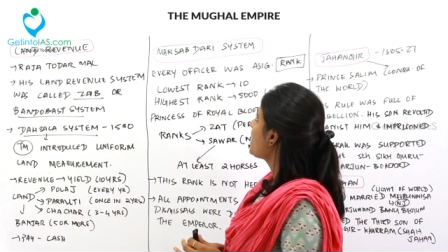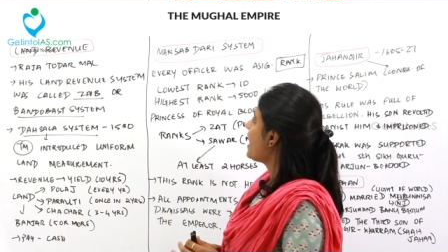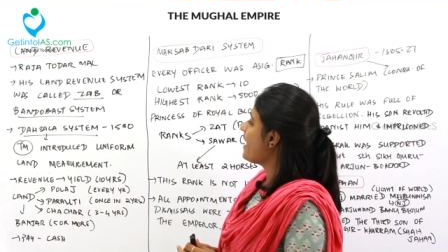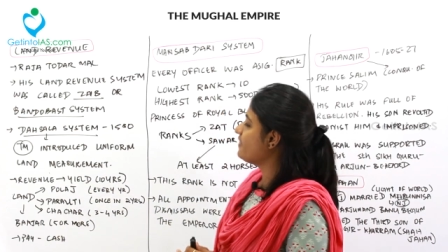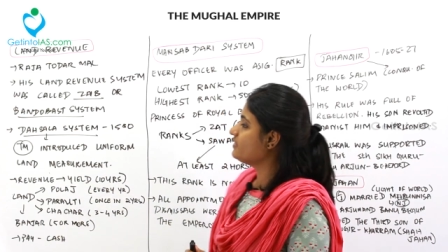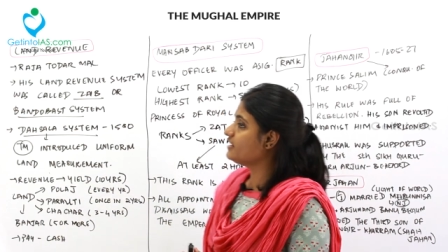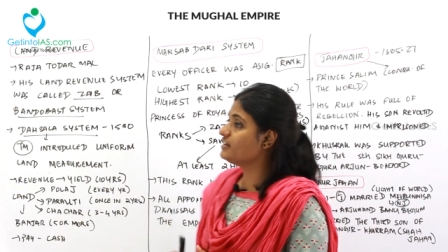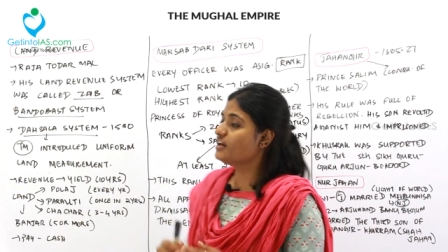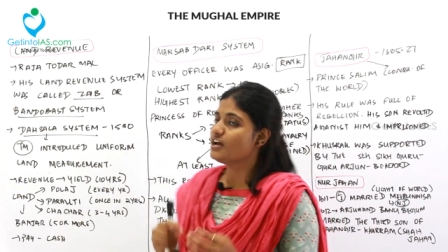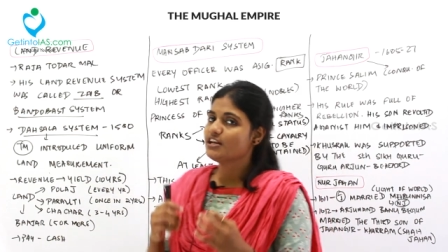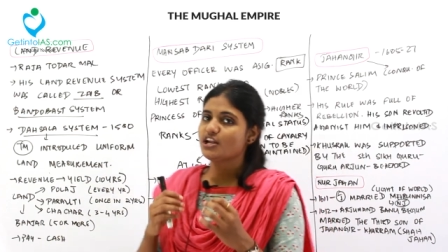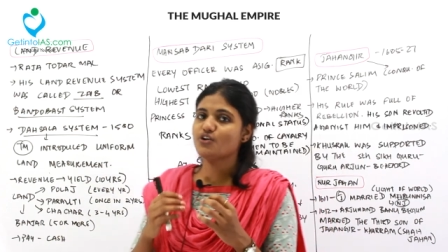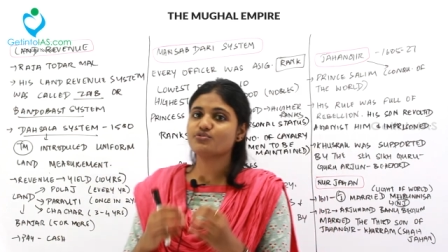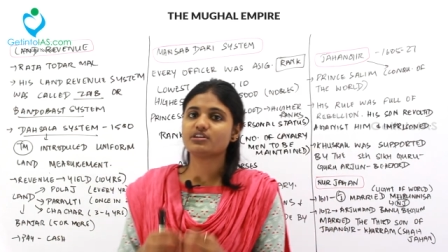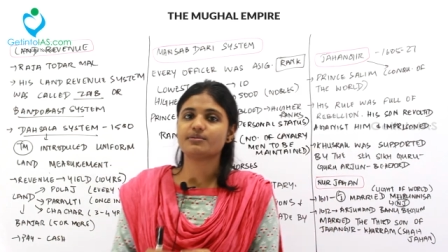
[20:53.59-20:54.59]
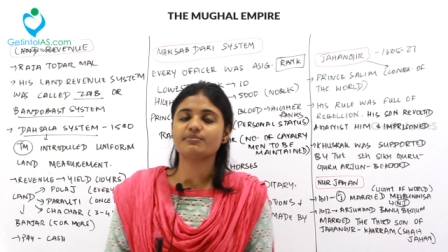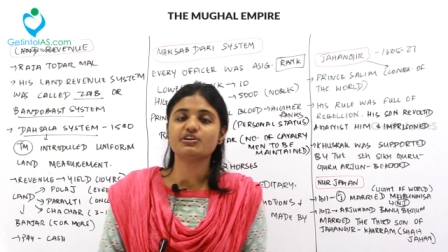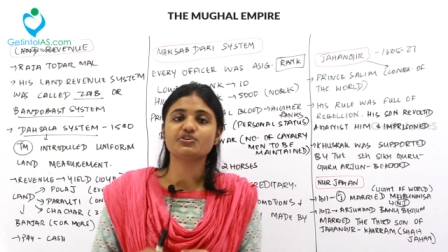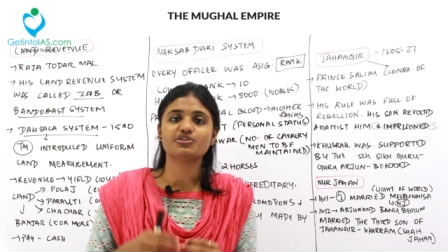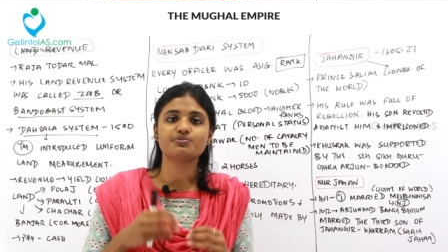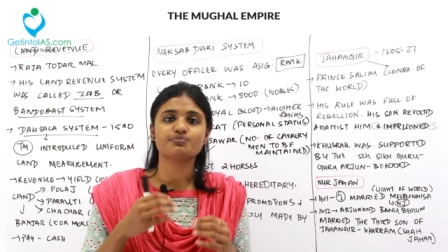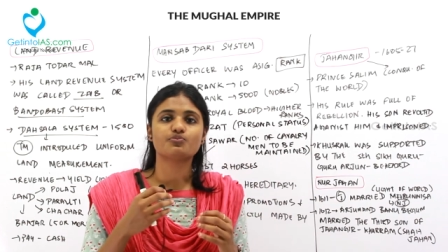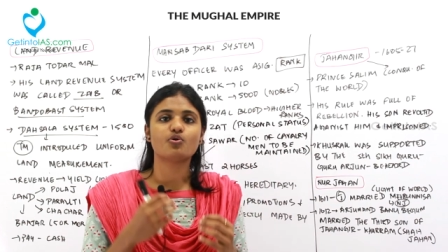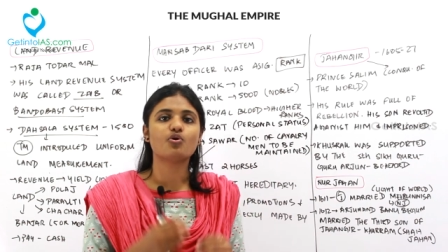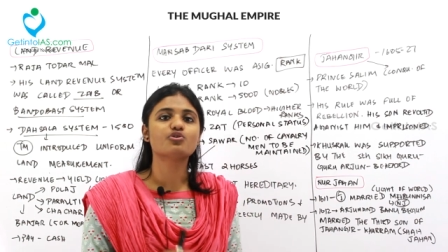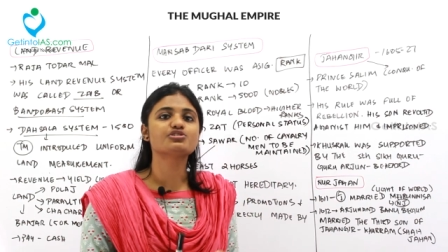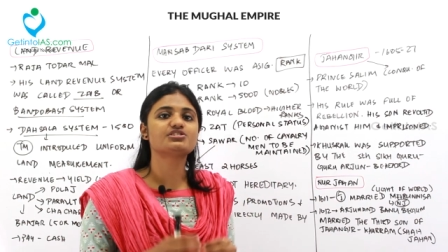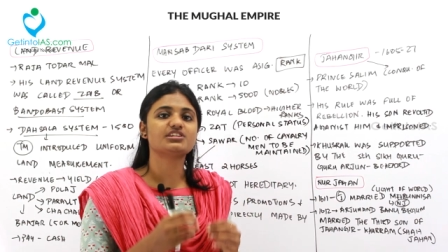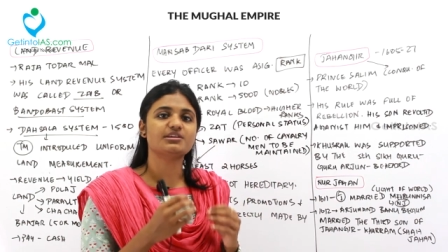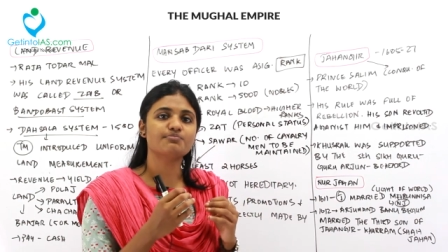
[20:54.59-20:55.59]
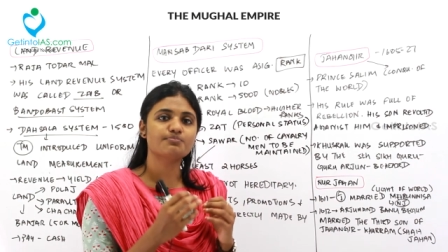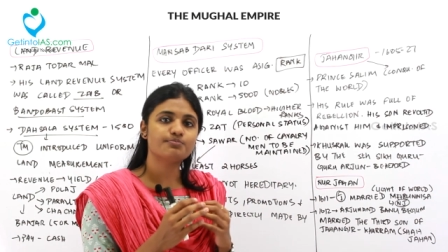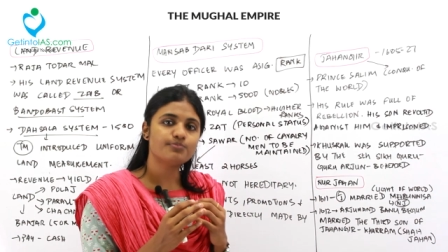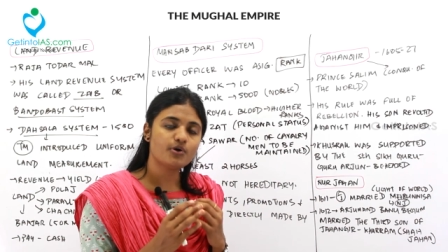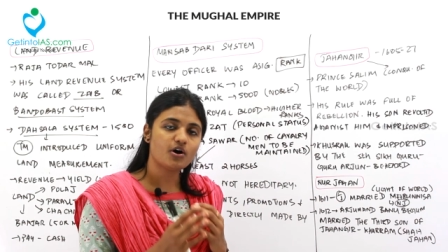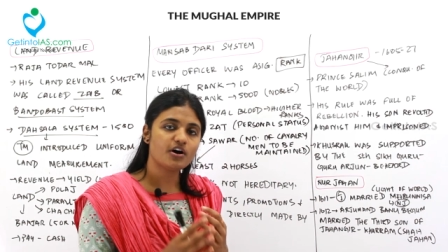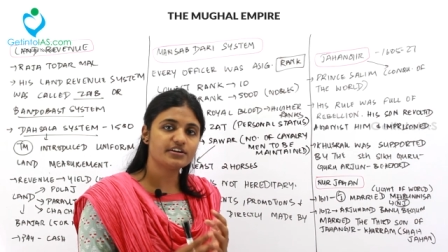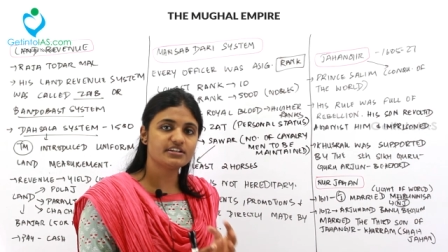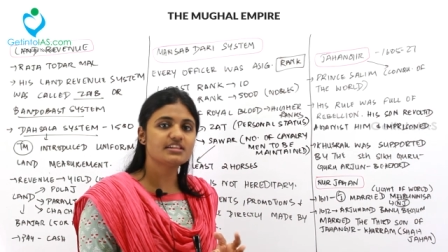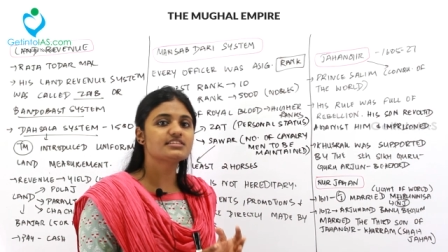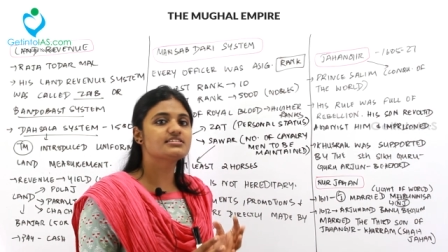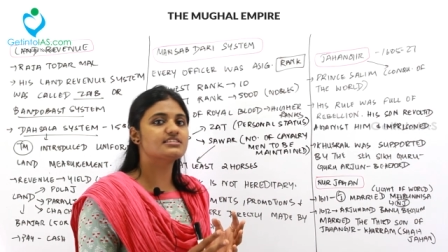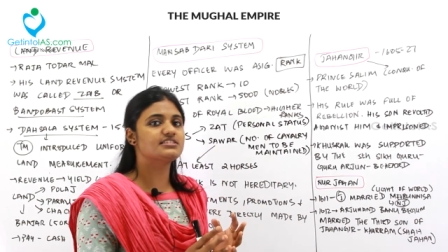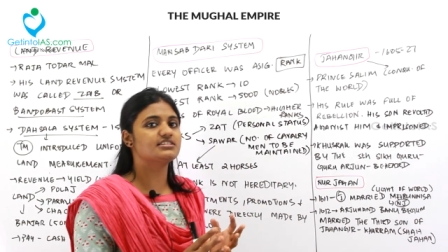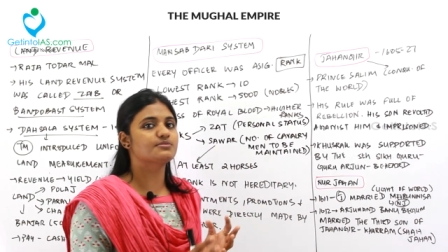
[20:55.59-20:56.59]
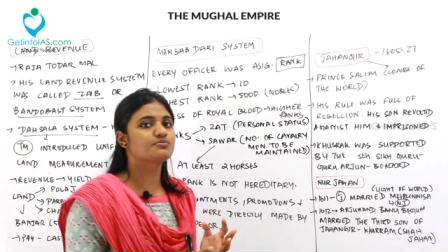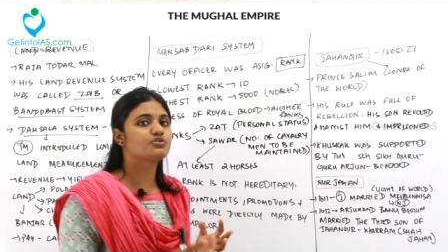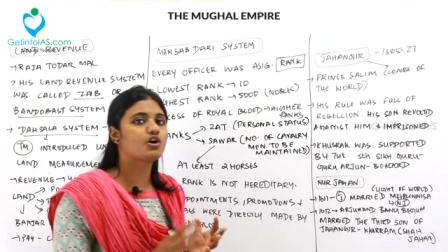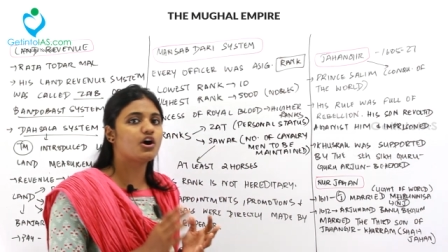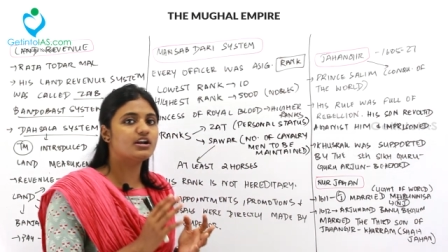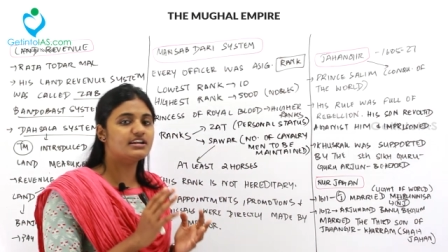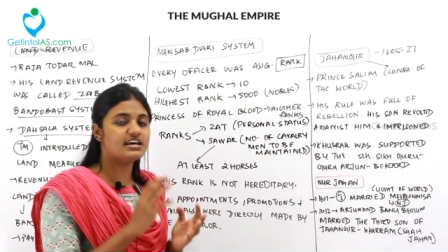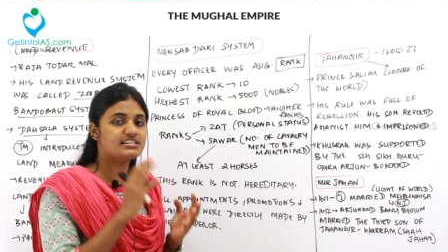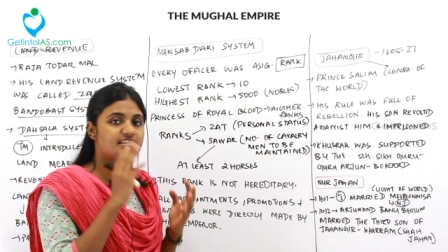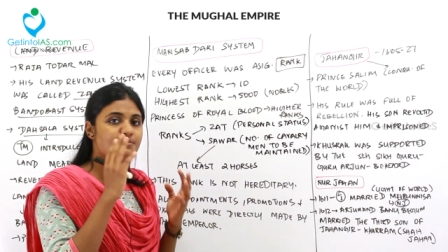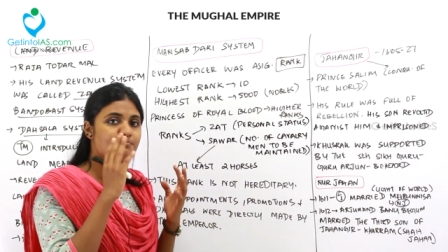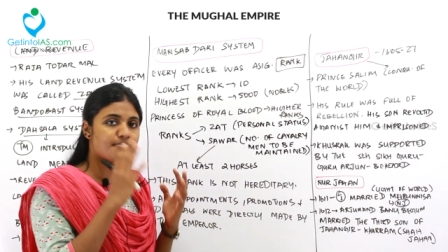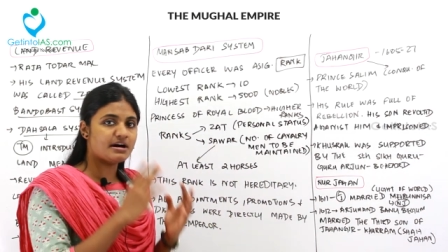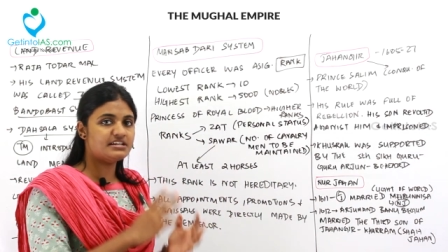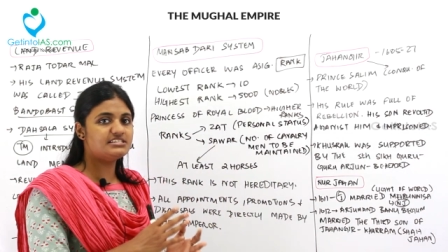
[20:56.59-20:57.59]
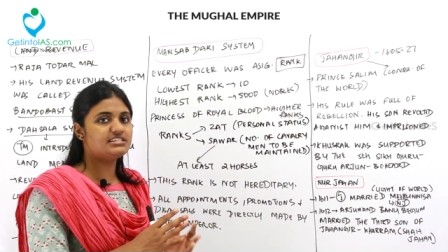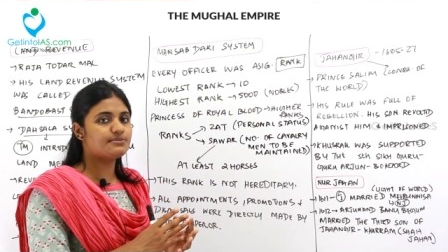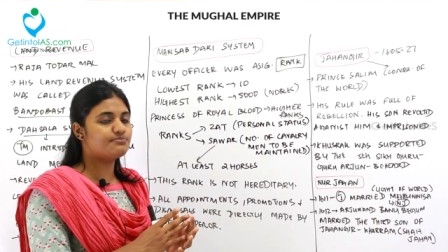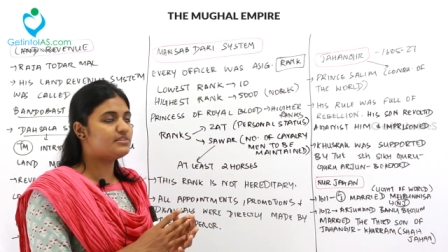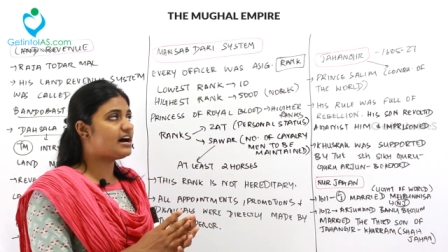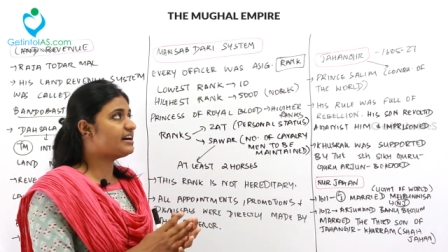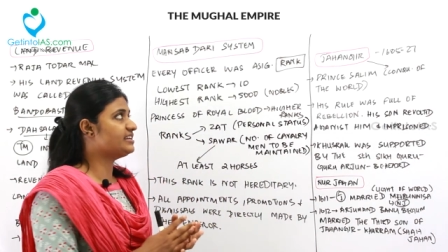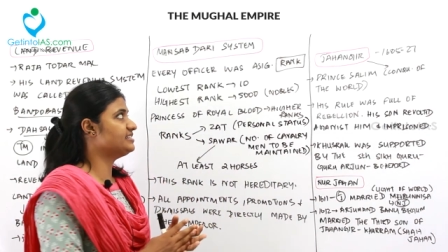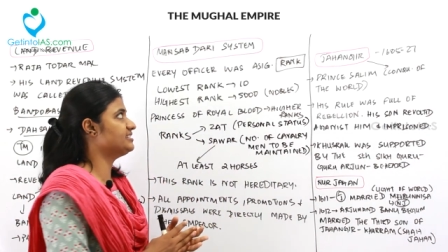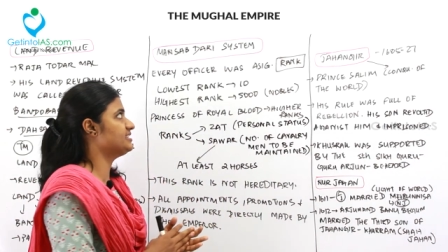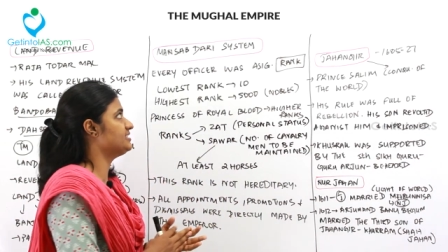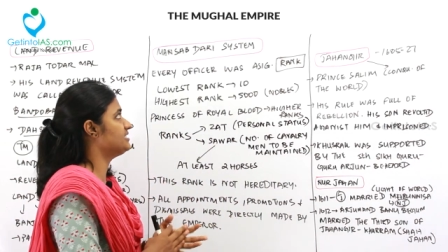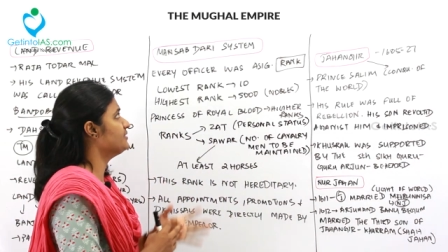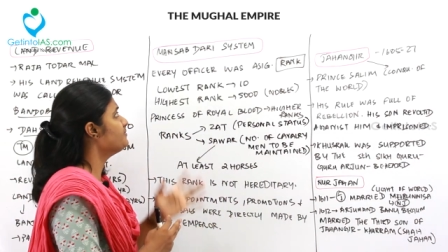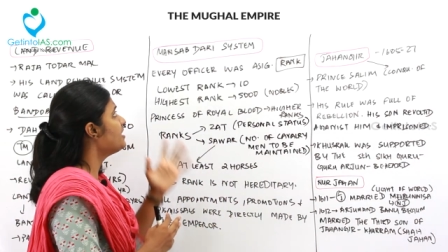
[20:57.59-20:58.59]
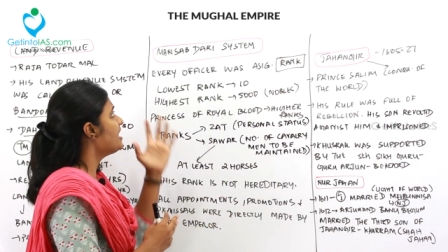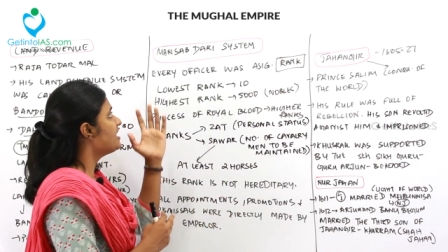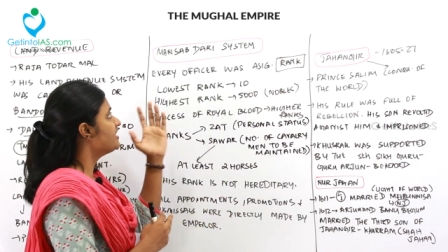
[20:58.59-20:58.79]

And then now coming to the most important system called as the Mansabdari system.